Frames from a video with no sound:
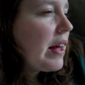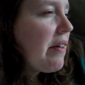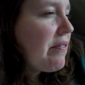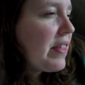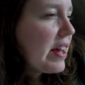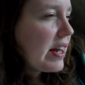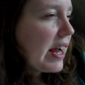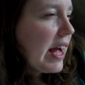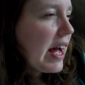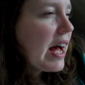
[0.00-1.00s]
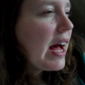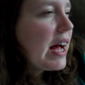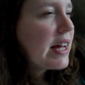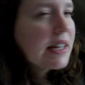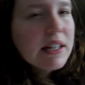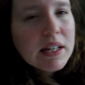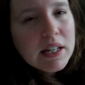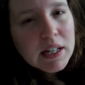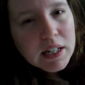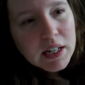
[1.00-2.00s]
And then I had
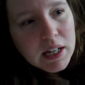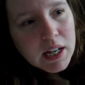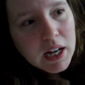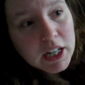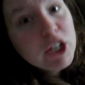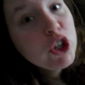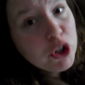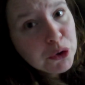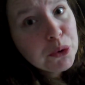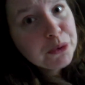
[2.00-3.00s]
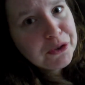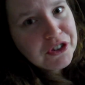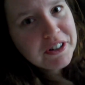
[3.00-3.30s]
a huge